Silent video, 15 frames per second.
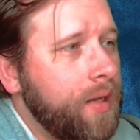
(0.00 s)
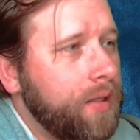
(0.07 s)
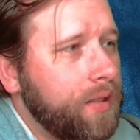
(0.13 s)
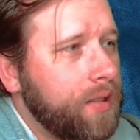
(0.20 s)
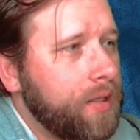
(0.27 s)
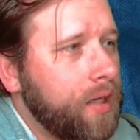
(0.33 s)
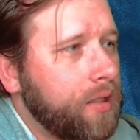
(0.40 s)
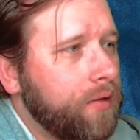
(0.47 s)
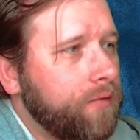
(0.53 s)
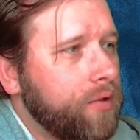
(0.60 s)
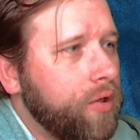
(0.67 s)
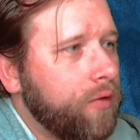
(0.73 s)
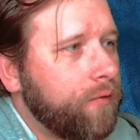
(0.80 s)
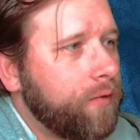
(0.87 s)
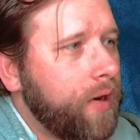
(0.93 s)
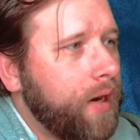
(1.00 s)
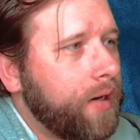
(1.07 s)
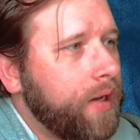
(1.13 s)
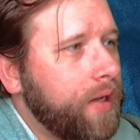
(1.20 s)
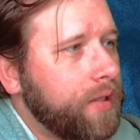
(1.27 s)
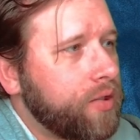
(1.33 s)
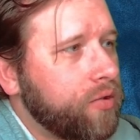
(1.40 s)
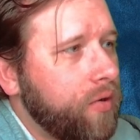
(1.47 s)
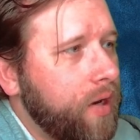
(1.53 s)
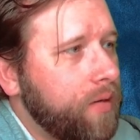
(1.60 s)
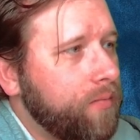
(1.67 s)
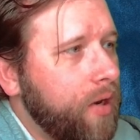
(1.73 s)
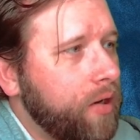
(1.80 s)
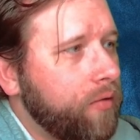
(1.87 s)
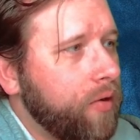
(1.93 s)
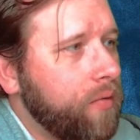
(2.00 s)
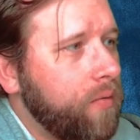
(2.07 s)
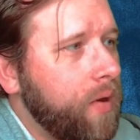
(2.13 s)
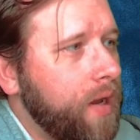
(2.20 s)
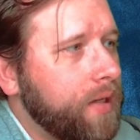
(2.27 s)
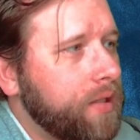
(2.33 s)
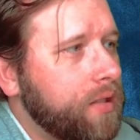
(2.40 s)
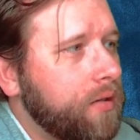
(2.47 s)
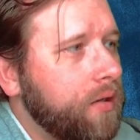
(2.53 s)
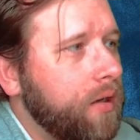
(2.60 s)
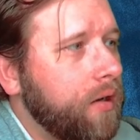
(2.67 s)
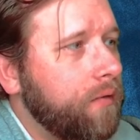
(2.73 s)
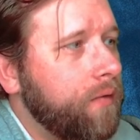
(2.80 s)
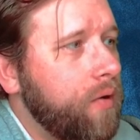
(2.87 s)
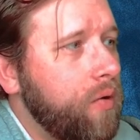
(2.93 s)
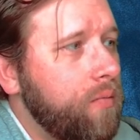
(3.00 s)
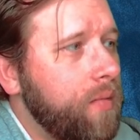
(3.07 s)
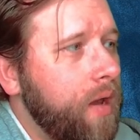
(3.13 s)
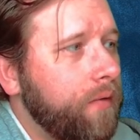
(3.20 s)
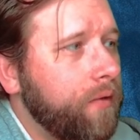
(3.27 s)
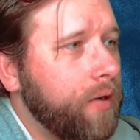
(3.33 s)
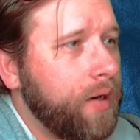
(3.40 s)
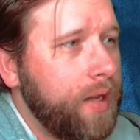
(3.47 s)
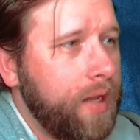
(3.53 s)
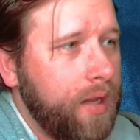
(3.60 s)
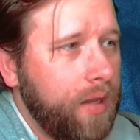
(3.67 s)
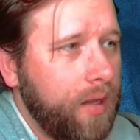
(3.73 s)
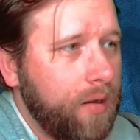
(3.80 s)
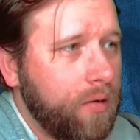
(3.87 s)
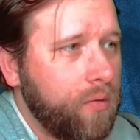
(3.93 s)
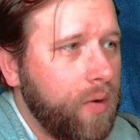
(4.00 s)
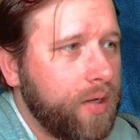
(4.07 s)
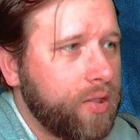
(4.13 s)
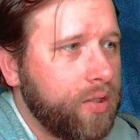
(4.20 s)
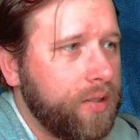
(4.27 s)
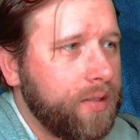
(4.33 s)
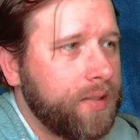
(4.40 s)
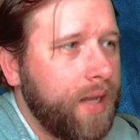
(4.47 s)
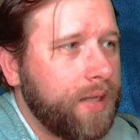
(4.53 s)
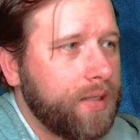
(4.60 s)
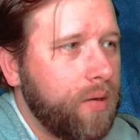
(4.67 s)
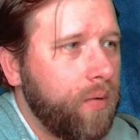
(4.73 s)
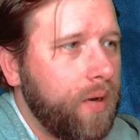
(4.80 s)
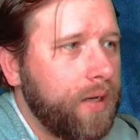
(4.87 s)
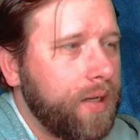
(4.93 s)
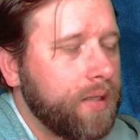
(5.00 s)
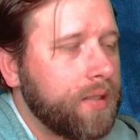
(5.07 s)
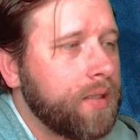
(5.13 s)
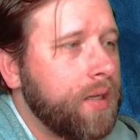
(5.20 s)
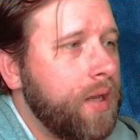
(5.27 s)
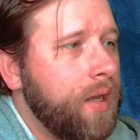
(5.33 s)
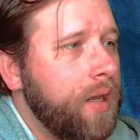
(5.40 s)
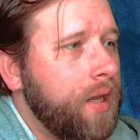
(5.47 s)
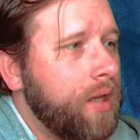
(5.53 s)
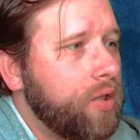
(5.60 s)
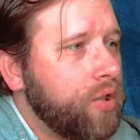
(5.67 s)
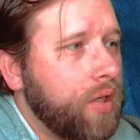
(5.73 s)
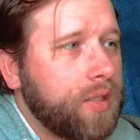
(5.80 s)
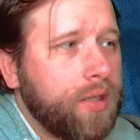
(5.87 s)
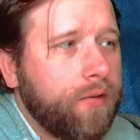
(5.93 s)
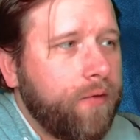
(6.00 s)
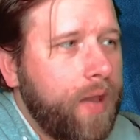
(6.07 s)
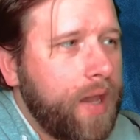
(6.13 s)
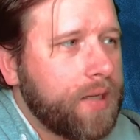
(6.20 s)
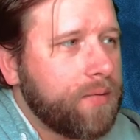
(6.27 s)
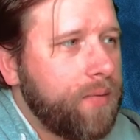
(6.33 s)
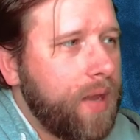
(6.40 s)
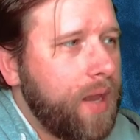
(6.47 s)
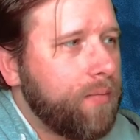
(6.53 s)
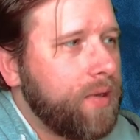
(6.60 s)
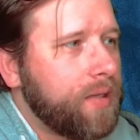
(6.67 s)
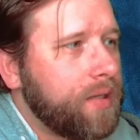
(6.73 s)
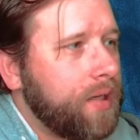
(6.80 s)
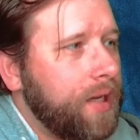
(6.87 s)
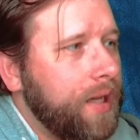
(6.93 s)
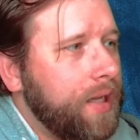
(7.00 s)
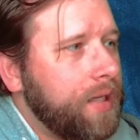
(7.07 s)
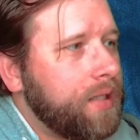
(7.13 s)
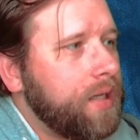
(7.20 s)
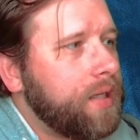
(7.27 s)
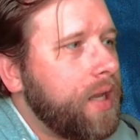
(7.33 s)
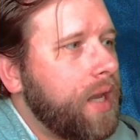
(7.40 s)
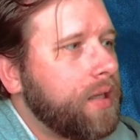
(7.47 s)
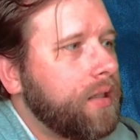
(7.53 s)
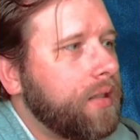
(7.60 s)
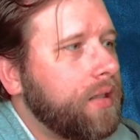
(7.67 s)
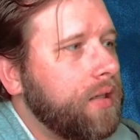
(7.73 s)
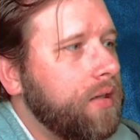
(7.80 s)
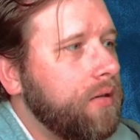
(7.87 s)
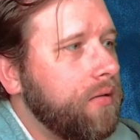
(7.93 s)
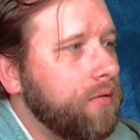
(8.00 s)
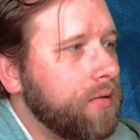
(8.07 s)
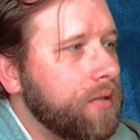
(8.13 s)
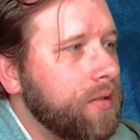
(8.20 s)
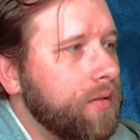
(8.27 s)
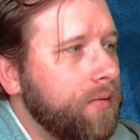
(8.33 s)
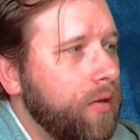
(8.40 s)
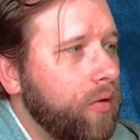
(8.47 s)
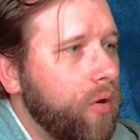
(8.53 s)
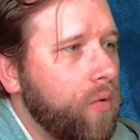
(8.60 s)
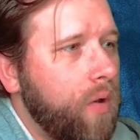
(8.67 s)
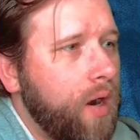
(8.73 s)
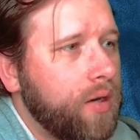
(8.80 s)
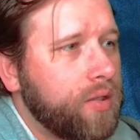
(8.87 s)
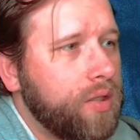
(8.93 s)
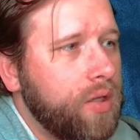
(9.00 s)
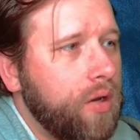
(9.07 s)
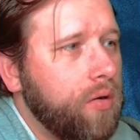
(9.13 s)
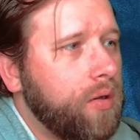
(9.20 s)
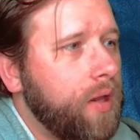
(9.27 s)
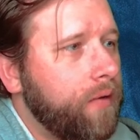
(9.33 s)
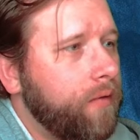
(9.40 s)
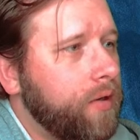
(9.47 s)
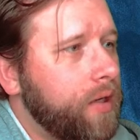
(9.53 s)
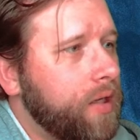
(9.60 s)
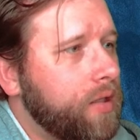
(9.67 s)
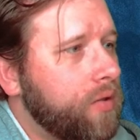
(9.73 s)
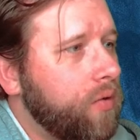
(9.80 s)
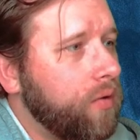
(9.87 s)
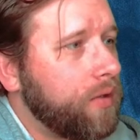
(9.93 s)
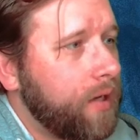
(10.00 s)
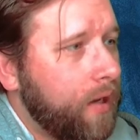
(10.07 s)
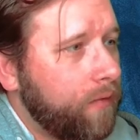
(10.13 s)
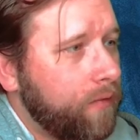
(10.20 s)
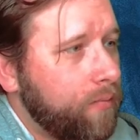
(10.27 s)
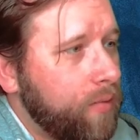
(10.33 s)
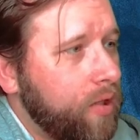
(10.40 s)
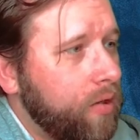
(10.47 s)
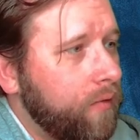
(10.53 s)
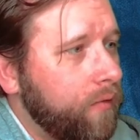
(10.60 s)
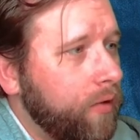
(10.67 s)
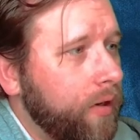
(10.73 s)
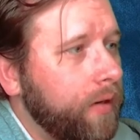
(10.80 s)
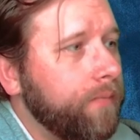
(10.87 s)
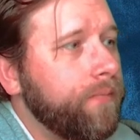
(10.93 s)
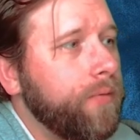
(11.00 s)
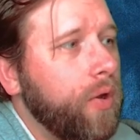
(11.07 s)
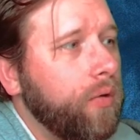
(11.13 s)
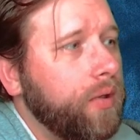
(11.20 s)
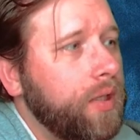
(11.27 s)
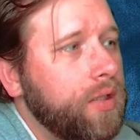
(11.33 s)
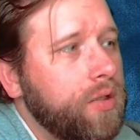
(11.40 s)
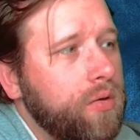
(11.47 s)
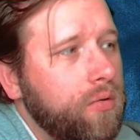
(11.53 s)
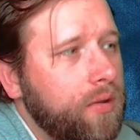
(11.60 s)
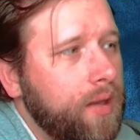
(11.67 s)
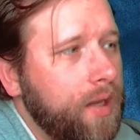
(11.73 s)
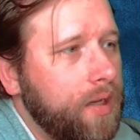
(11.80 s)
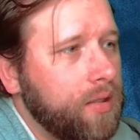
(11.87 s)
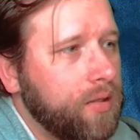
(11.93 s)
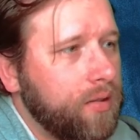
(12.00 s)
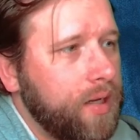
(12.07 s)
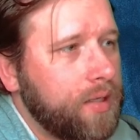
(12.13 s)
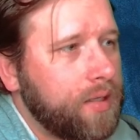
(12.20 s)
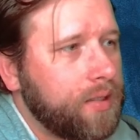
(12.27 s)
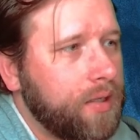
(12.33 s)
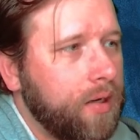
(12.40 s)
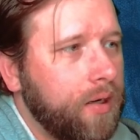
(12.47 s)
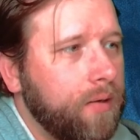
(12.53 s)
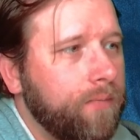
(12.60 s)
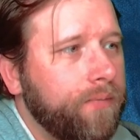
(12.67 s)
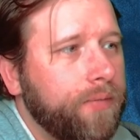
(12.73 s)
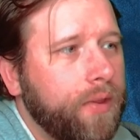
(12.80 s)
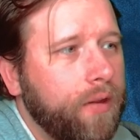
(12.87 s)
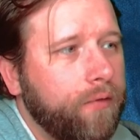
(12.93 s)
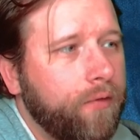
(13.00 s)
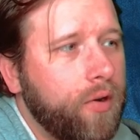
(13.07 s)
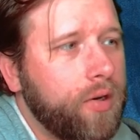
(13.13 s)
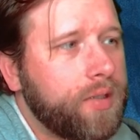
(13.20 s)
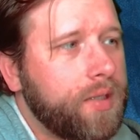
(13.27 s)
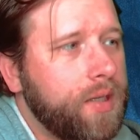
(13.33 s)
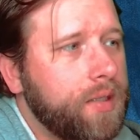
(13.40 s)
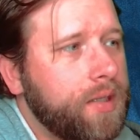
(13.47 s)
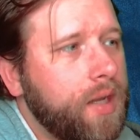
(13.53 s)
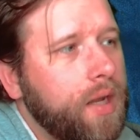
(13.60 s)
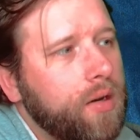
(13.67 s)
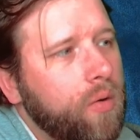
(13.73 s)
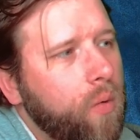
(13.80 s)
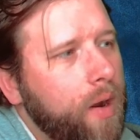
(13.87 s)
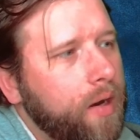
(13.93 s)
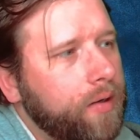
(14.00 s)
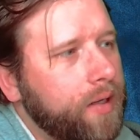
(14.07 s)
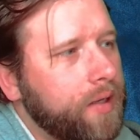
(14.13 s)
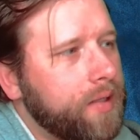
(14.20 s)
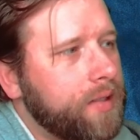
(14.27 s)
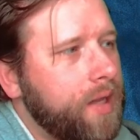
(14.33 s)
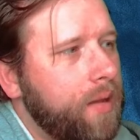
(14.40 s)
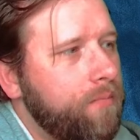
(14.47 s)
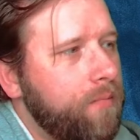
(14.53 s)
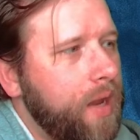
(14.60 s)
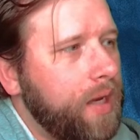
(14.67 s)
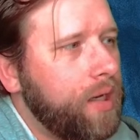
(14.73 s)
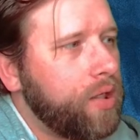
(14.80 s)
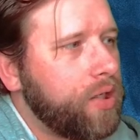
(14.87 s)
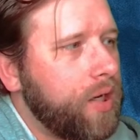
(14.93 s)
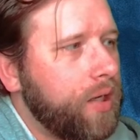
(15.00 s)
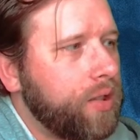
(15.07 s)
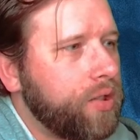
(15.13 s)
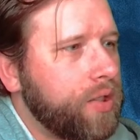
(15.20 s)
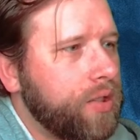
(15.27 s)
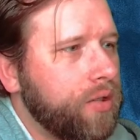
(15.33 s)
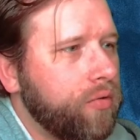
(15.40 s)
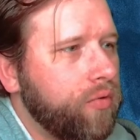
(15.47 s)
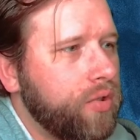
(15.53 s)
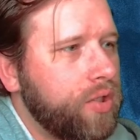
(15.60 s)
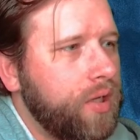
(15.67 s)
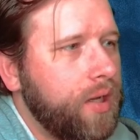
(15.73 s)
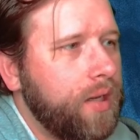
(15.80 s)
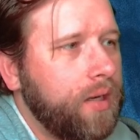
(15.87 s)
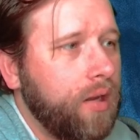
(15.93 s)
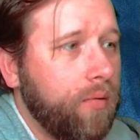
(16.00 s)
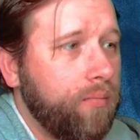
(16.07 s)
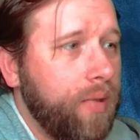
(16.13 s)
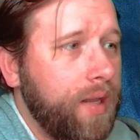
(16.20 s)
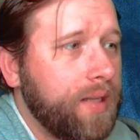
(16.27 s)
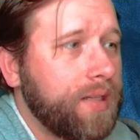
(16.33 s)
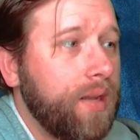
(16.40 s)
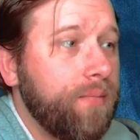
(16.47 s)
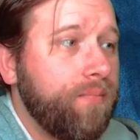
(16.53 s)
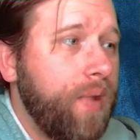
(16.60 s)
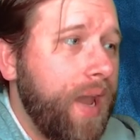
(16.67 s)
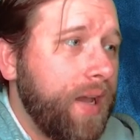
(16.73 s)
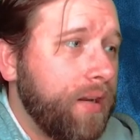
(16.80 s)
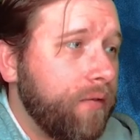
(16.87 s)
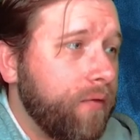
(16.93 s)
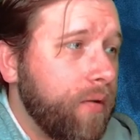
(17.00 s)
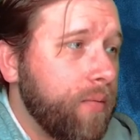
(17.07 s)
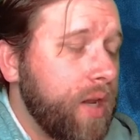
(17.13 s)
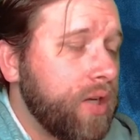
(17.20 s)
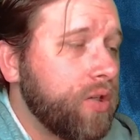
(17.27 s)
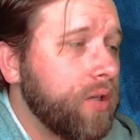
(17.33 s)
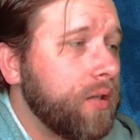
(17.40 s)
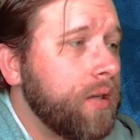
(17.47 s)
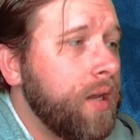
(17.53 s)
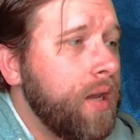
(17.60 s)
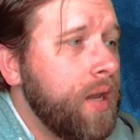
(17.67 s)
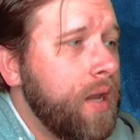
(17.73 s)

Detective Joe Friday's trademark request of whomever he questions as a witness. Just the facts, ma'am, is an easy tactic to use. It requires no cleverness or deft maneuvering. Only two things are necessary. The first is an awareness that many challenges to Christianity are based on bad information.